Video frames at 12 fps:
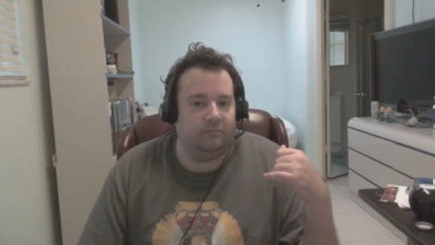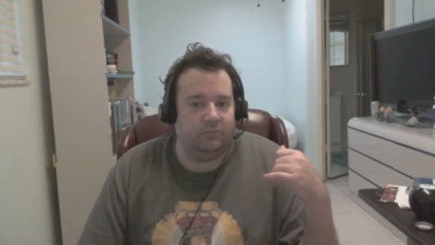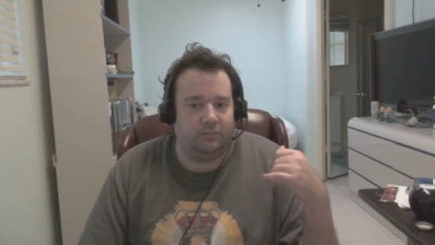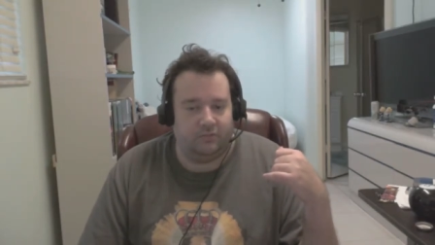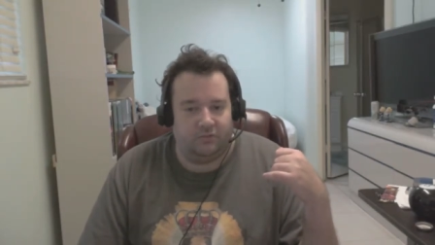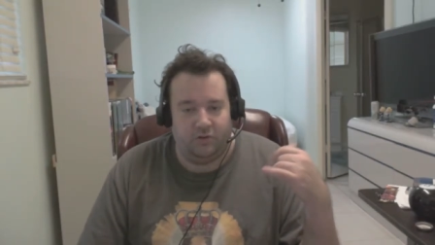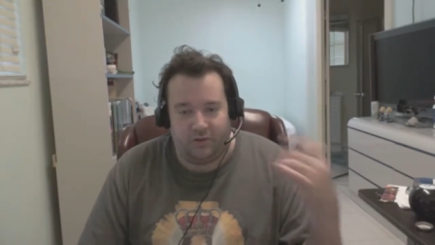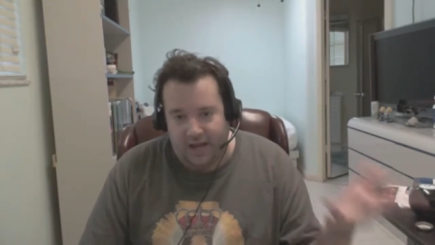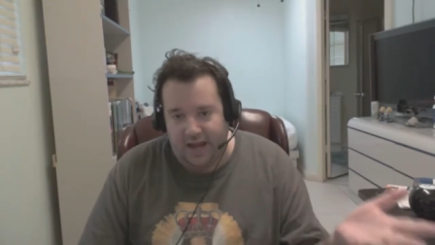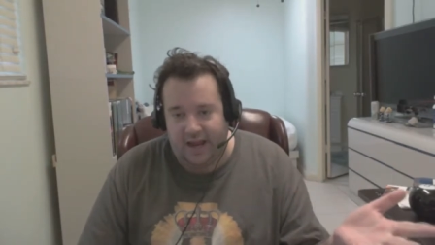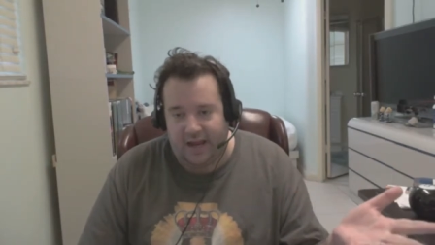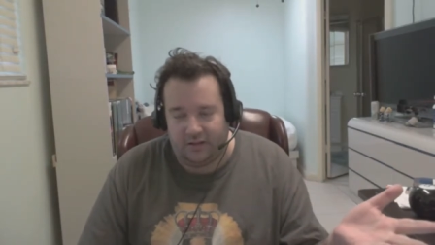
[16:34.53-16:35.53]
You
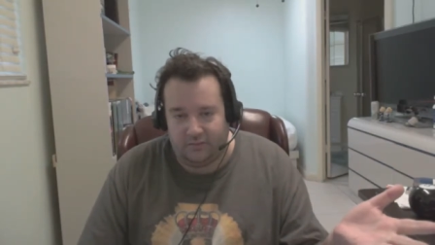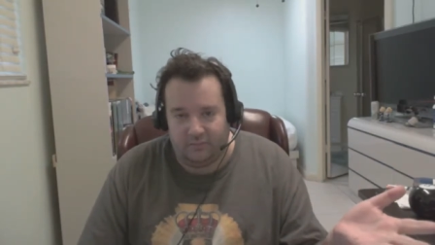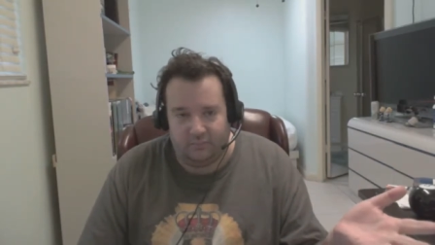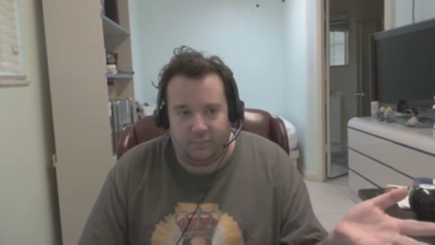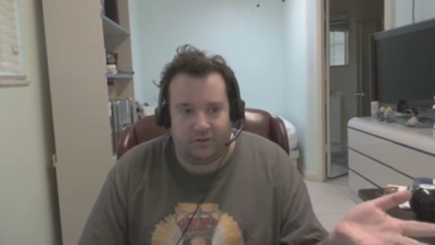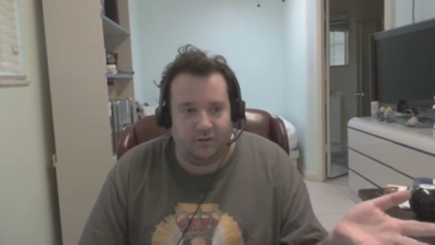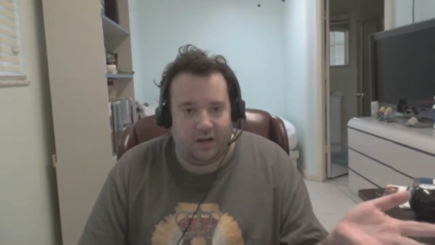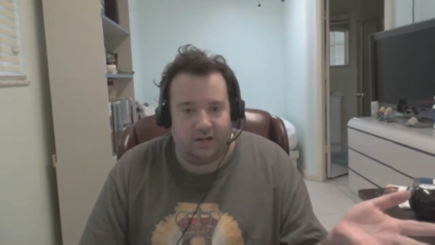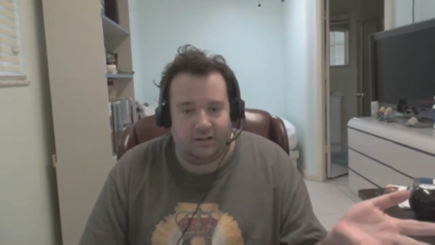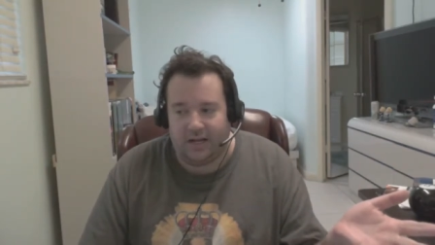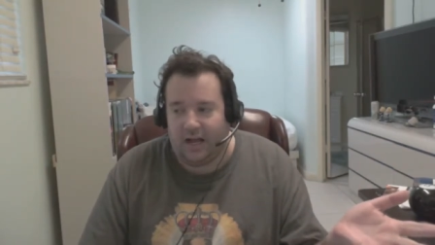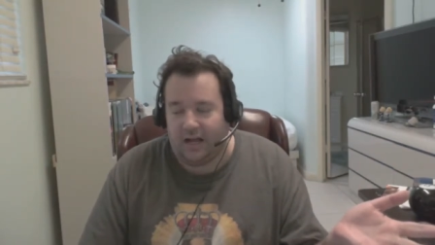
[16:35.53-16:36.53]
can, but you gotta
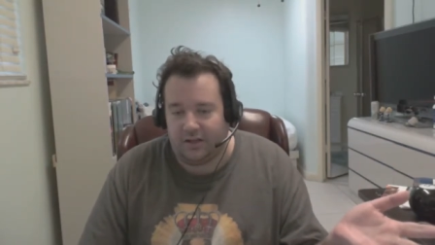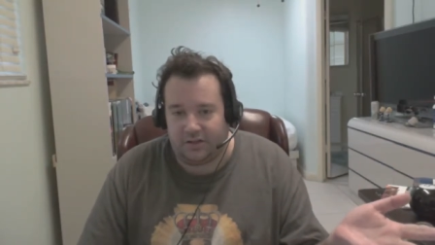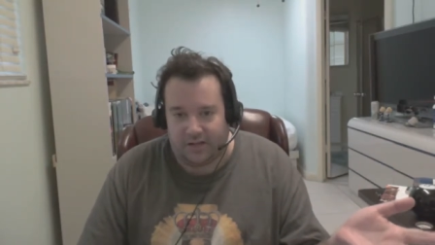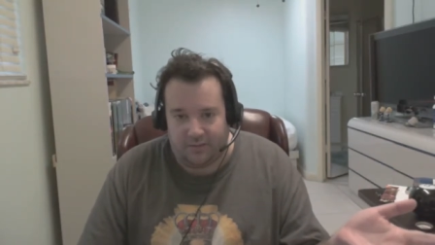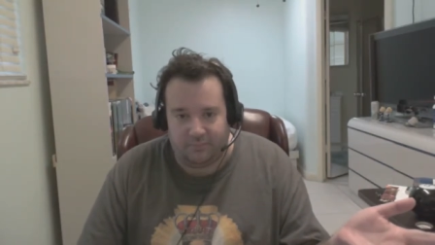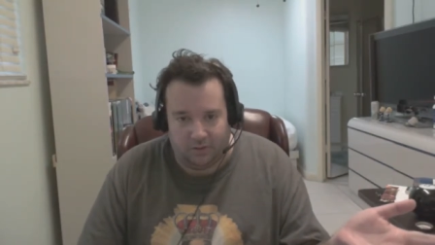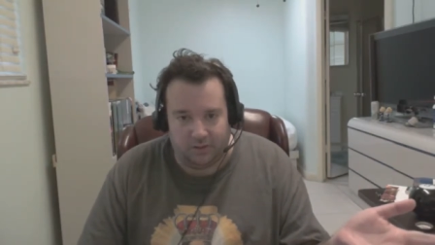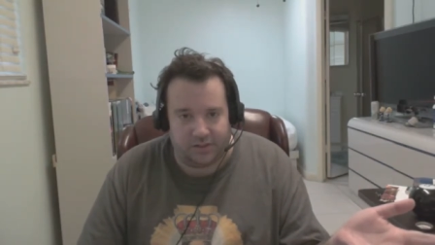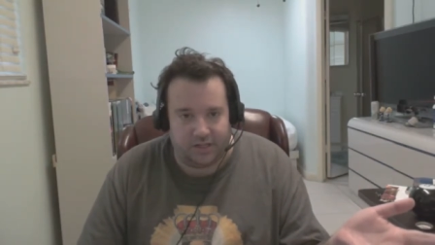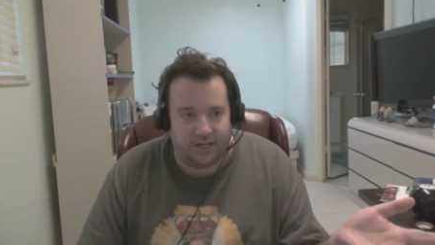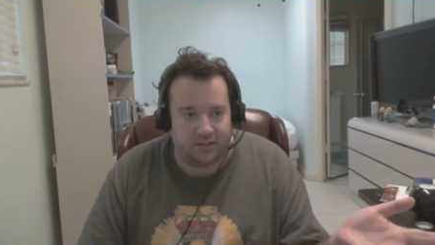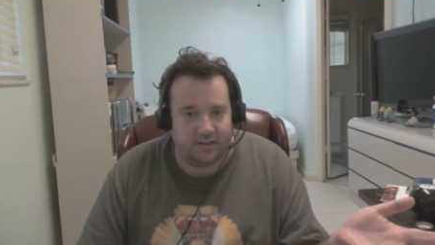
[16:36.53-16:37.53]
dodge that
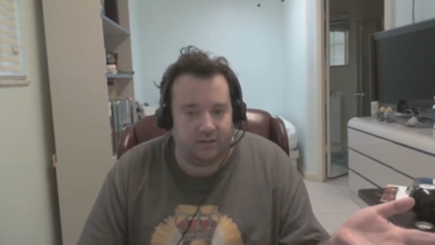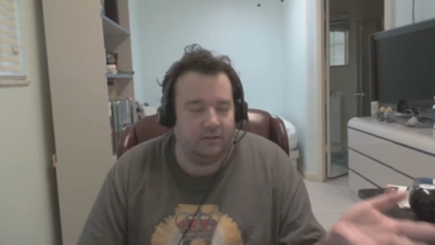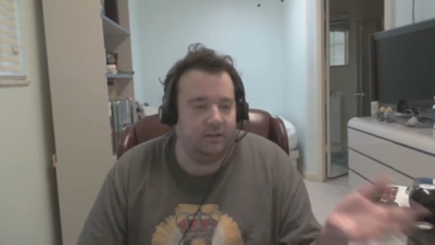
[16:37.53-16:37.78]
bullshit.